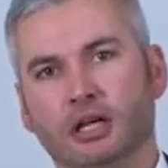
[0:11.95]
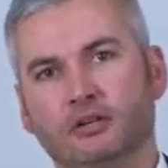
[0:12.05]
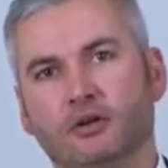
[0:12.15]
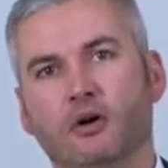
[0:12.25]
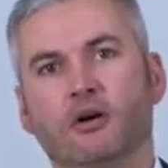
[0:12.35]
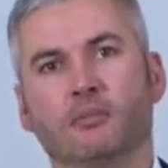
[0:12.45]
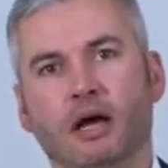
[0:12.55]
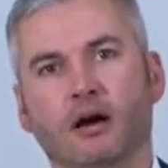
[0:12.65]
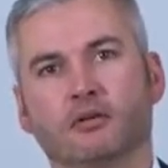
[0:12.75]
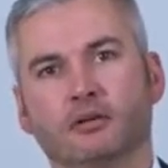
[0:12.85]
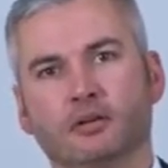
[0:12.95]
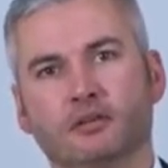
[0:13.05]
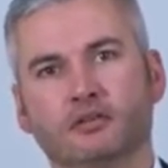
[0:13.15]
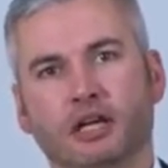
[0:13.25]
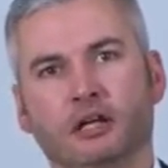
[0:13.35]
it's all about
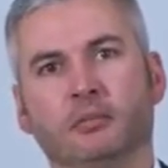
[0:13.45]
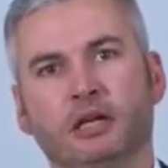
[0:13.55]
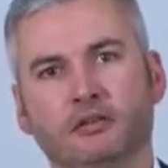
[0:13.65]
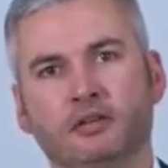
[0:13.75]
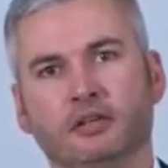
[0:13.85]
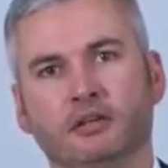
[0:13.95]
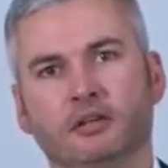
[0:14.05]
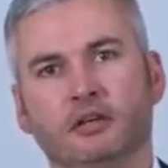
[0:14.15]
scalability